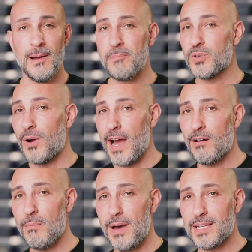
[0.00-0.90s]
So
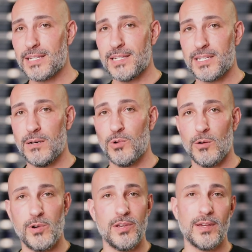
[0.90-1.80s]
Arabesque is somewhere
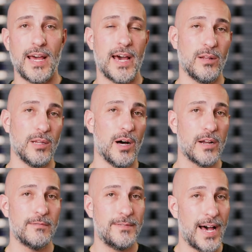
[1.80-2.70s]
where you can add a lot
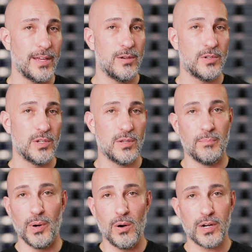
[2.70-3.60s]
of value to the
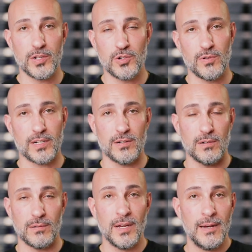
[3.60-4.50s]
boa
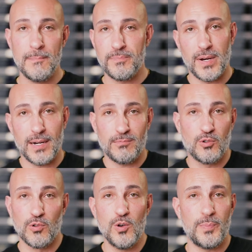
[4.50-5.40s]
constrictor
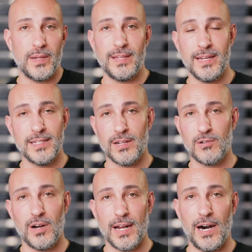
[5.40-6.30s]
group and things that are
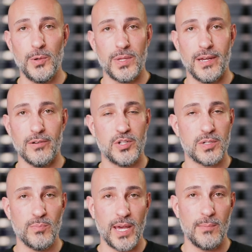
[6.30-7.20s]
not out there, just
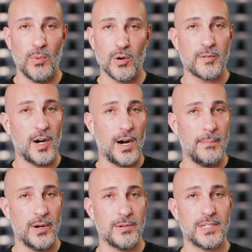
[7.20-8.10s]
morph
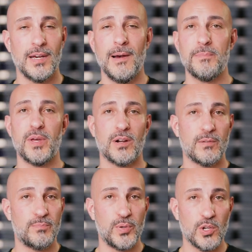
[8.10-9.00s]
combos that are
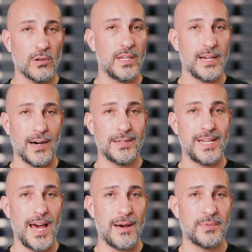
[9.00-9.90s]
purely
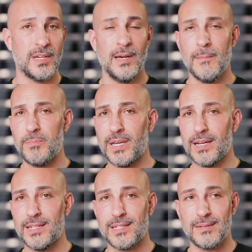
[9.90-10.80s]
untapped
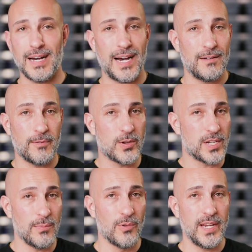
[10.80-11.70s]
because for
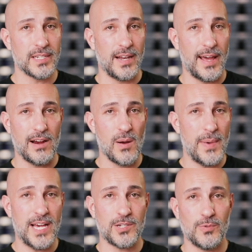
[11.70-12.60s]
some reason,
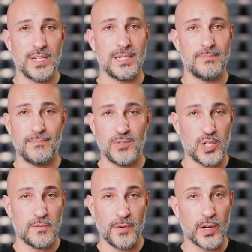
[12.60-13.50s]
Arabesque was
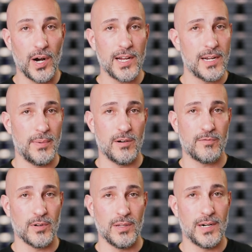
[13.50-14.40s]
just forgotten about
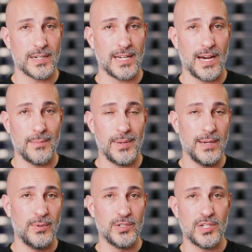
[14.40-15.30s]
for a long time.
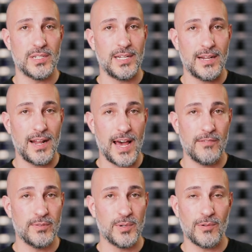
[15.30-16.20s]
People just didn't have
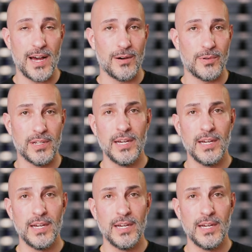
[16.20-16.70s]
them around.